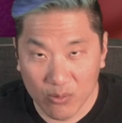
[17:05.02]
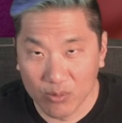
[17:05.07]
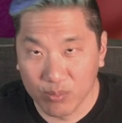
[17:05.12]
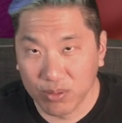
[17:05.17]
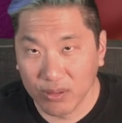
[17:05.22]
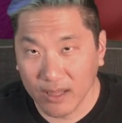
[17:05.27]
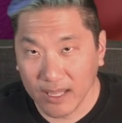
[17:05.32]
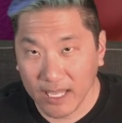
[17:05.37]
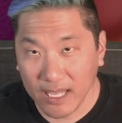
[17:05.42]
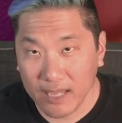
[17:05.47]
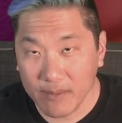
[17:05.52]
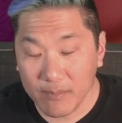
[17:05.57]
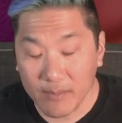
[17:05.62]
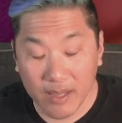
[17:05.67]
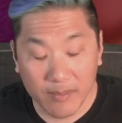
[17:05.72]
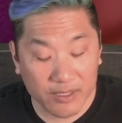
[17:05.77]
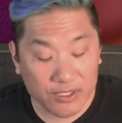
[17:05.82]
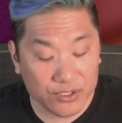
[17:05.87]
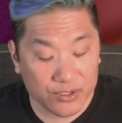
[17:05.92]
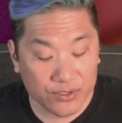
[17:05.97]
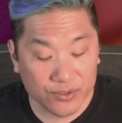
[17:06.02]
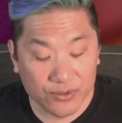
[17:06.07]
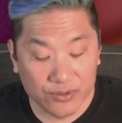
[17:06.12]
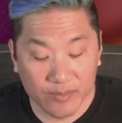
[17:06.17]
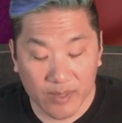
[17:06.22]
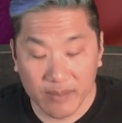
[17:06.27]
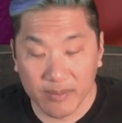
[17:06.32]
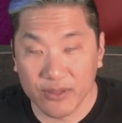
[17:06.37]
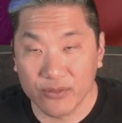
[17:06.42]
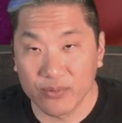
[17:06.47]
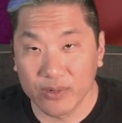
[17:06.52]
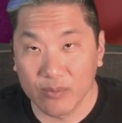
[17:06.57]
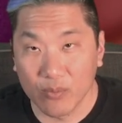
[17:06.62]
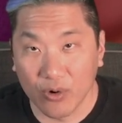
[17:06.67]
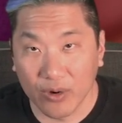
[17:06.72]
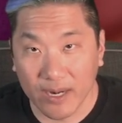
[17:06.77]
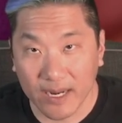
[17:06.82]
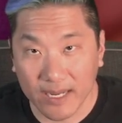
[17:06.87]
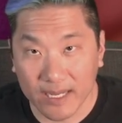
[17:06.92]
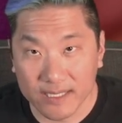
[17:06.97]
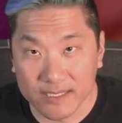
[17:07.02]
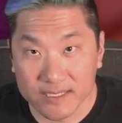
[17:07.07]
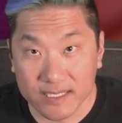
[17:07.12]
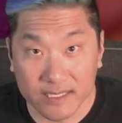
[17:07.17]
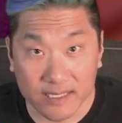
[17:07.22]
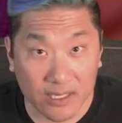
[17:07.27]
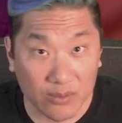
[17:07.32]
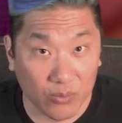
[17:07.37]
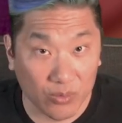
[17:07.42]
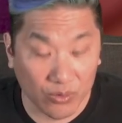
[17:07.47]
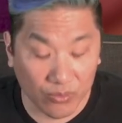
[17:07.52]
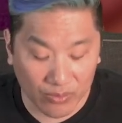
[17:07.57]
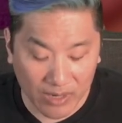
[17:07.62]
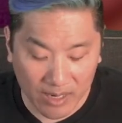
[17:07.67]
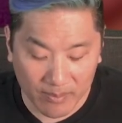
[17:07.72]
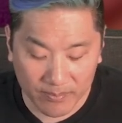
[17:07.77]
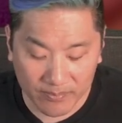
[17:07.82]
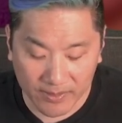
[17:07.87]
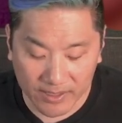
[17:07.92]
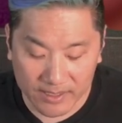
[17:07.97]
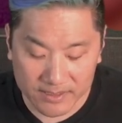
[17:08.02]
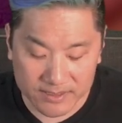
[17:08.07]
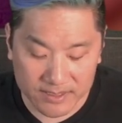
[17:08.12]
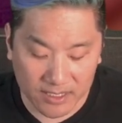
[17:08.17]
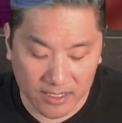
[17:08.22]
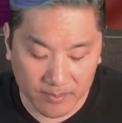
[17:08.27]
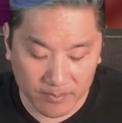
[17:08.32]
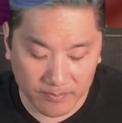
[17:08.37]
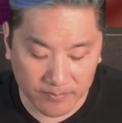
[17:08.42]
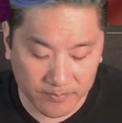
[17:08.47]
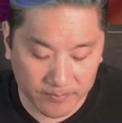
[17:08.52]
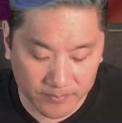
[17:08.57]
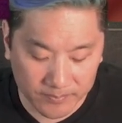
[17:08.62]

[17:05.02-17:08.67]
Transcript: we'll play maybe 2, maybe 3 more hands, and then we'll wrap things up.